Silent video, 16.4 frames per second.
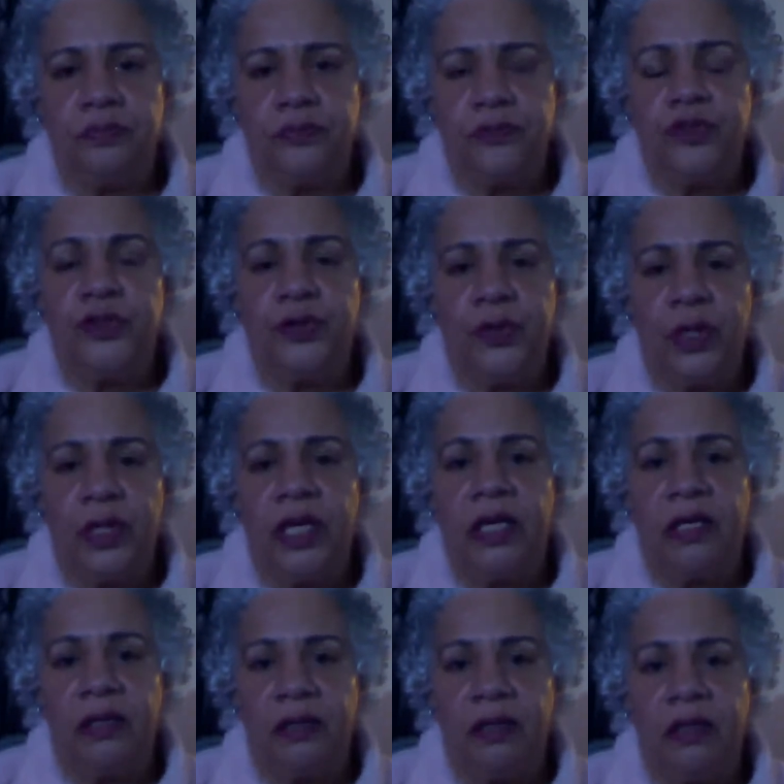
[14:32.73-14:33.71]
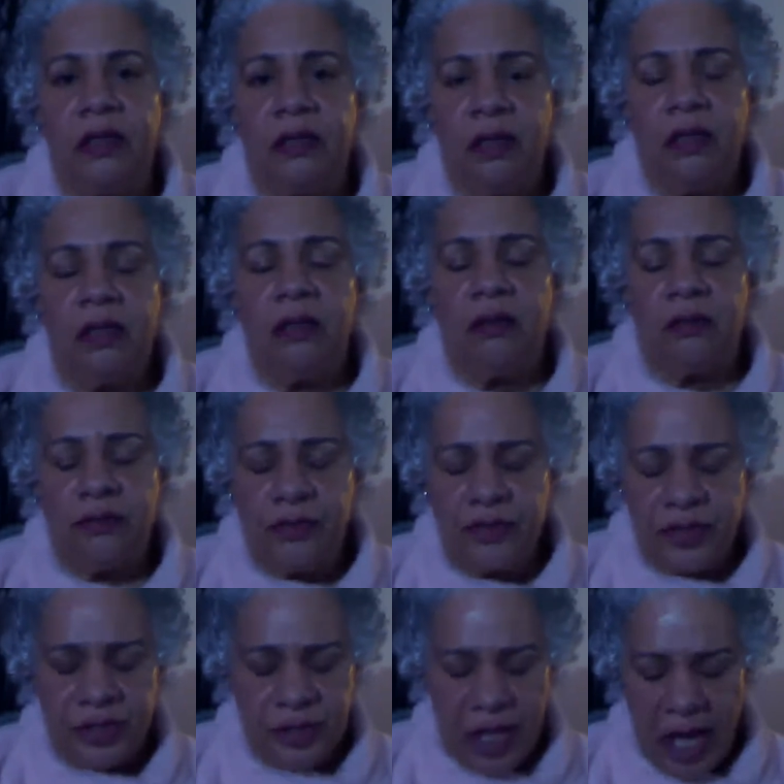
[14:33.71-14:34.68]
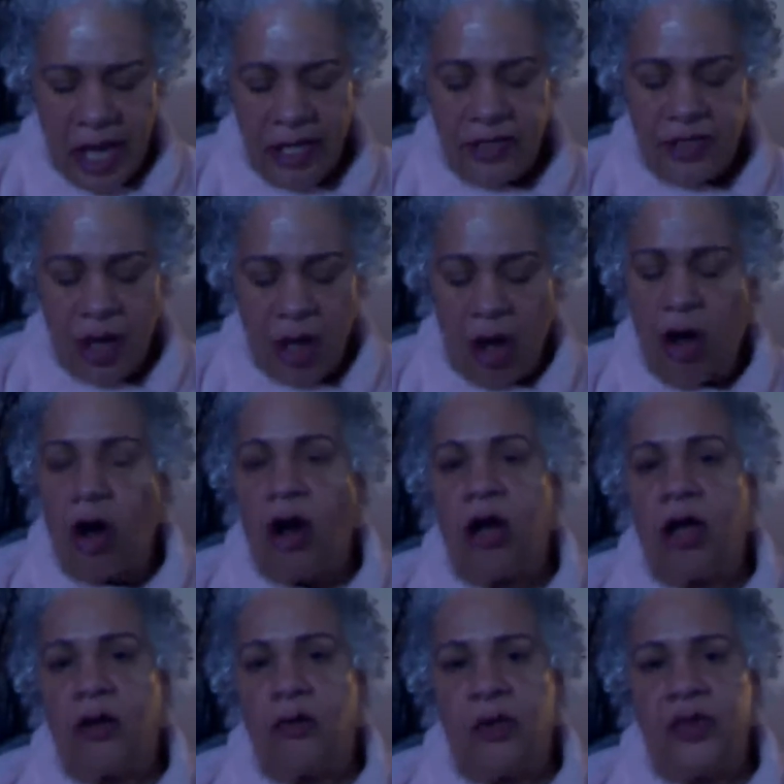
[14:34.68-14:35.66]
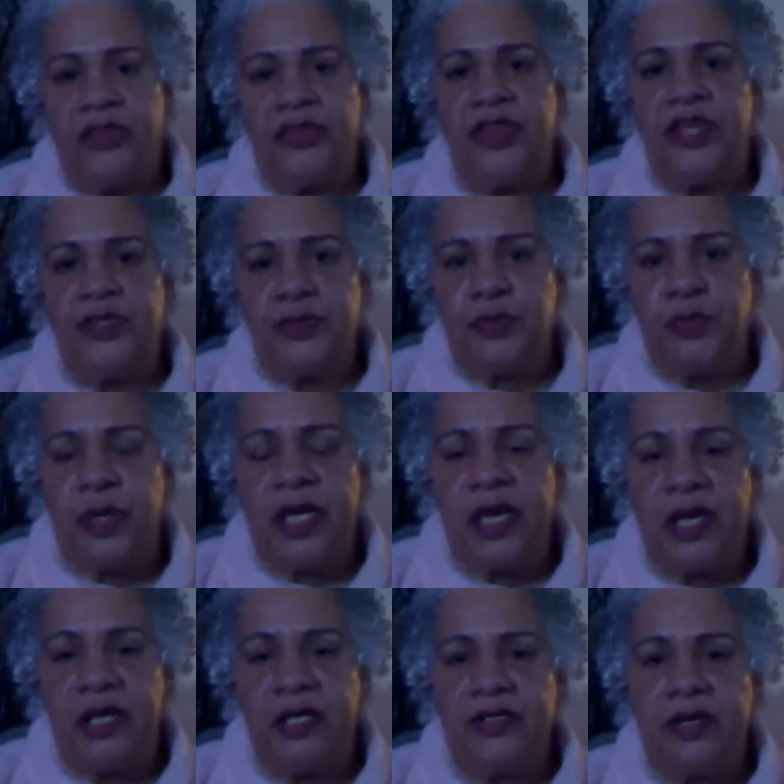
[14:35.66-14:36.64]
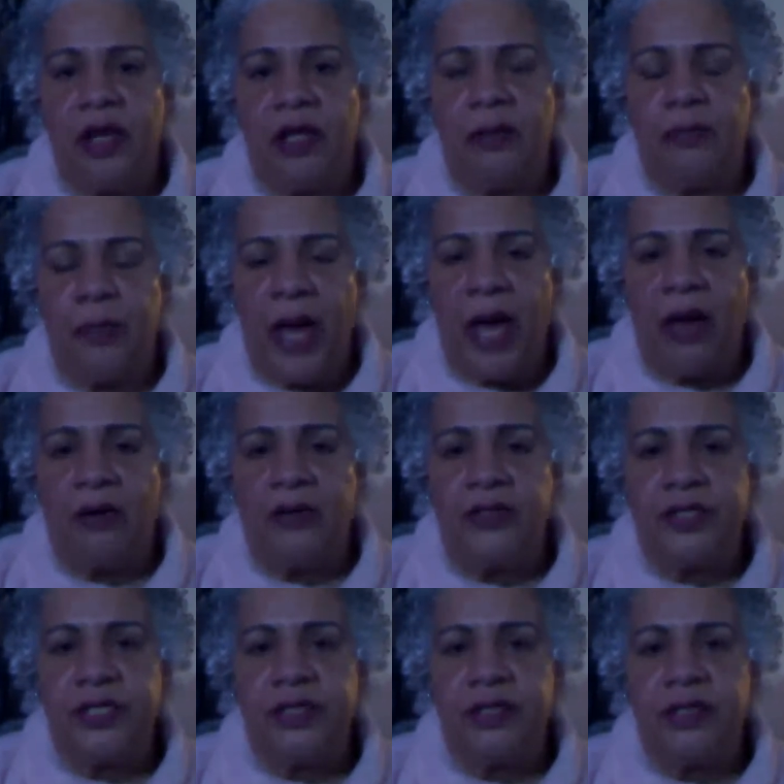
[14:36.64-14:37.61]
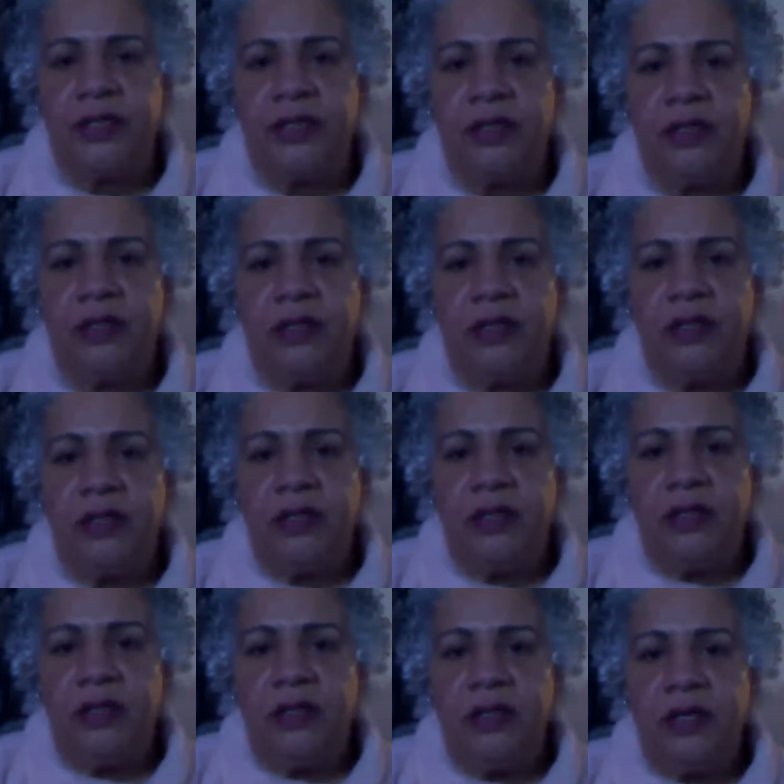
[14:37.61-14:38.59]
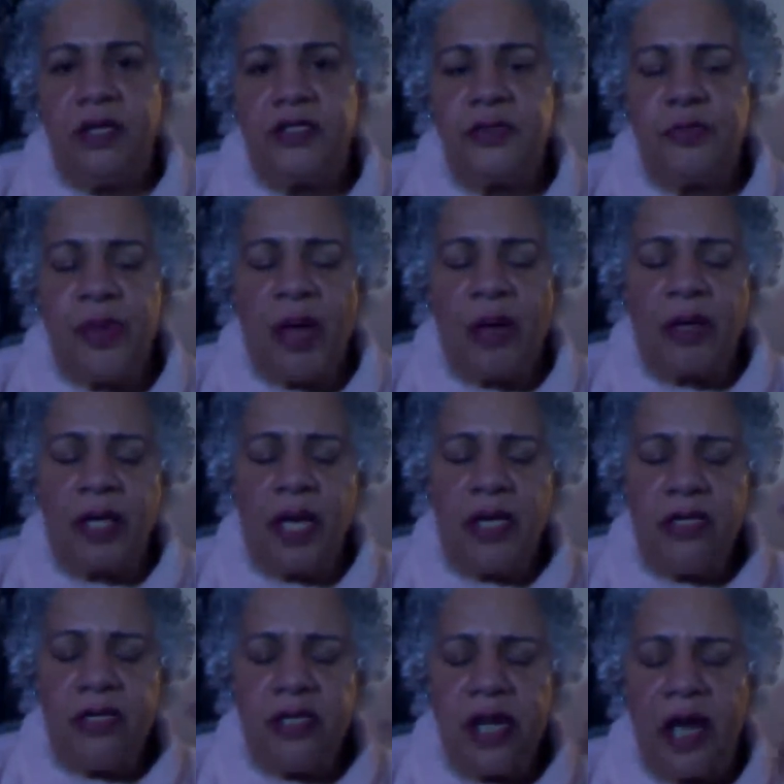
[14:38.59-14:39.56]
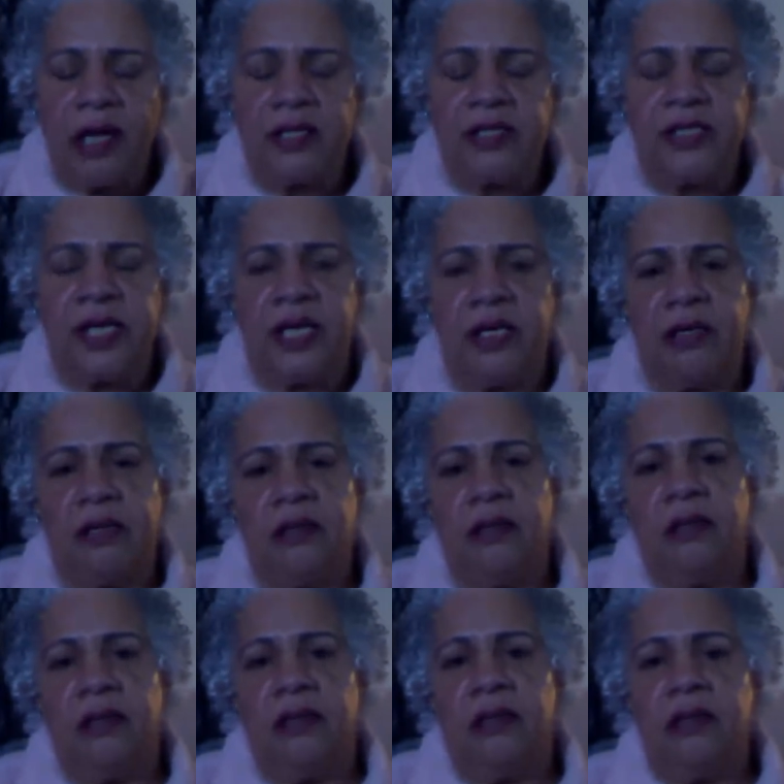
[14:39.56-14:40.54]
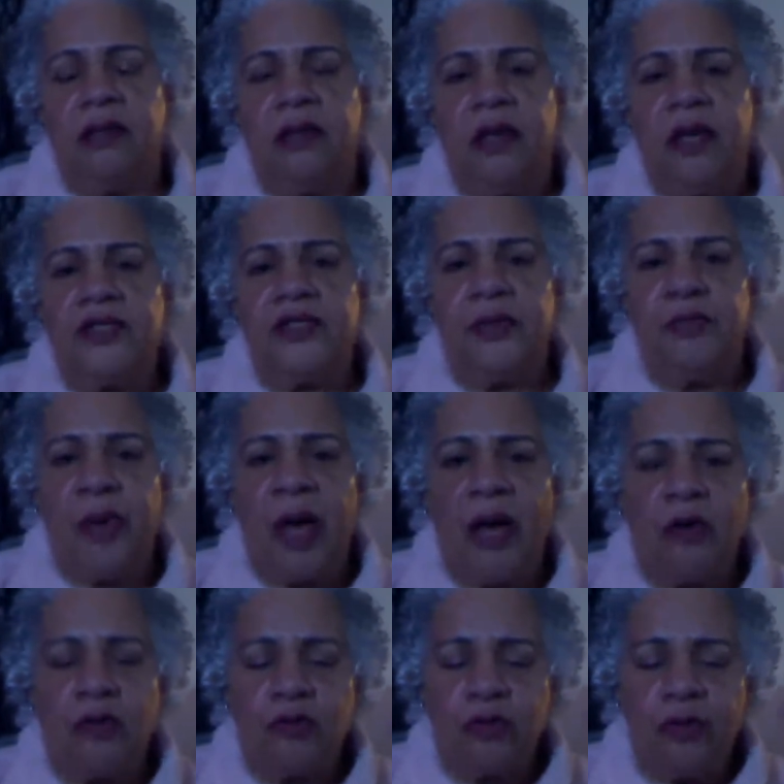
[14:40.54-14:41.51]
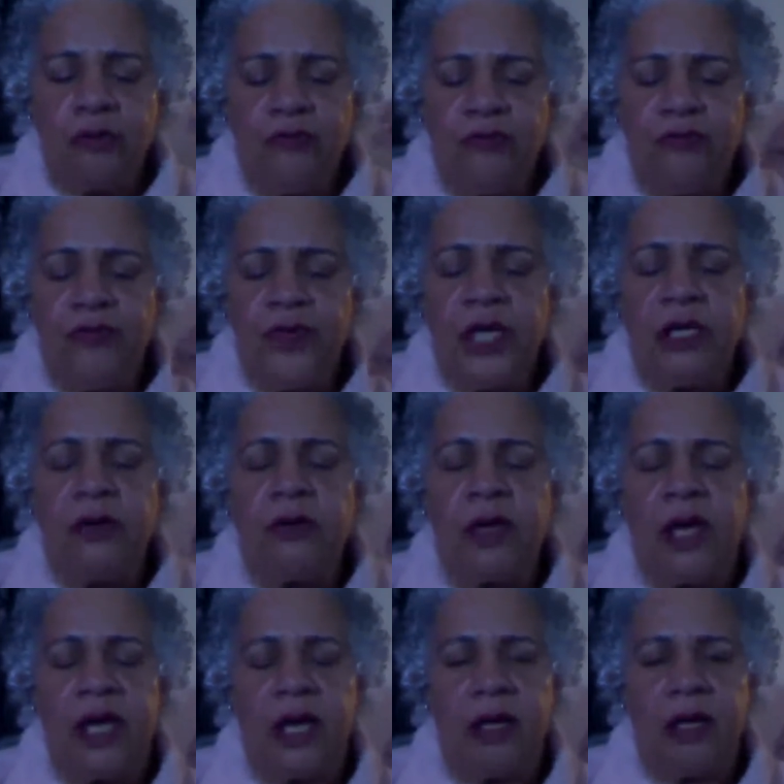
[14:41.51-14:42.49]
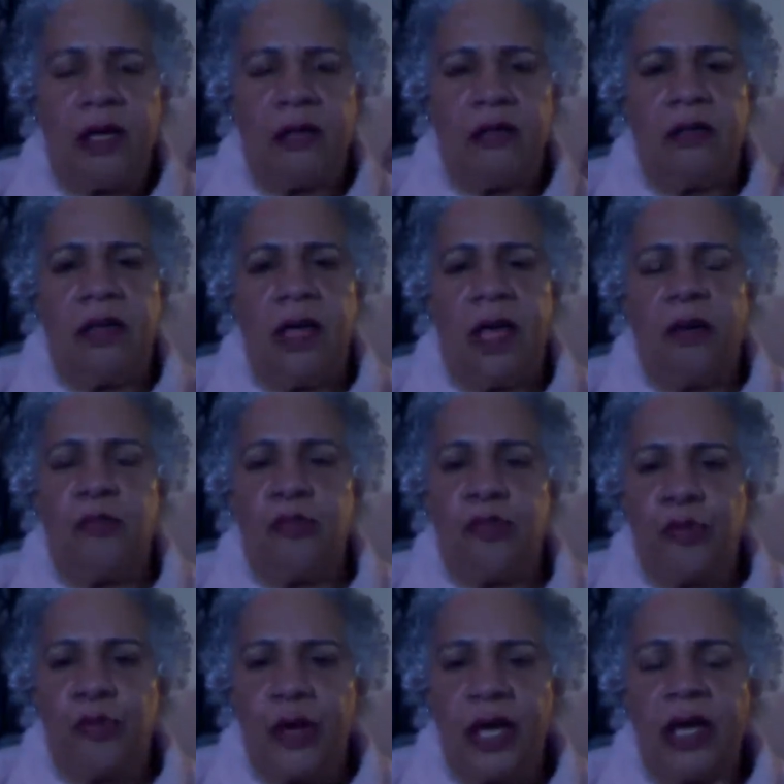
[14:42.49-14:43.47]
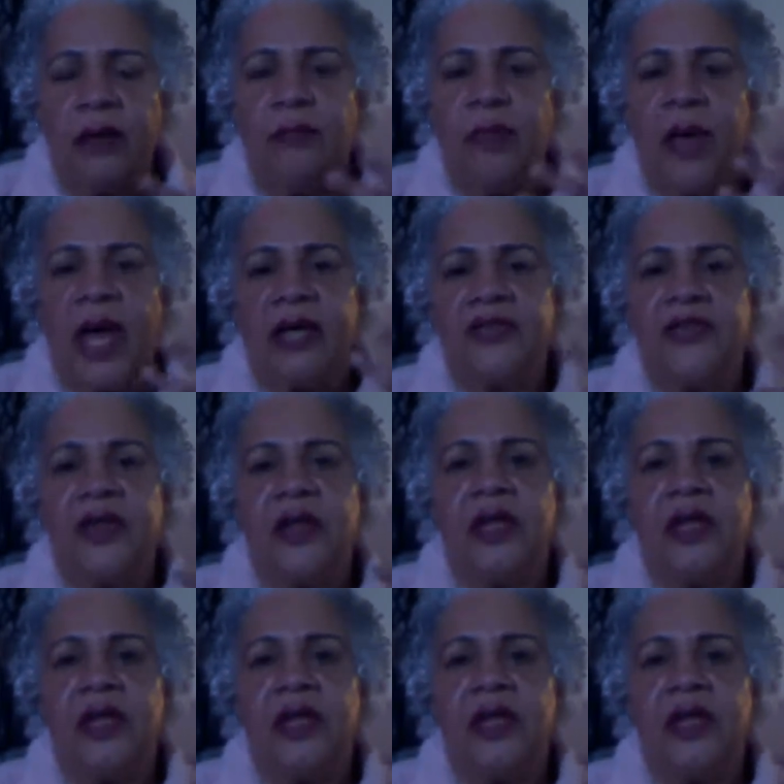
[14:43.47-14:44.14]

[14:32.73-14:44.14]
Truly. Take to heart what this reading is all about. It's about connecting. It's about revering and bringing back to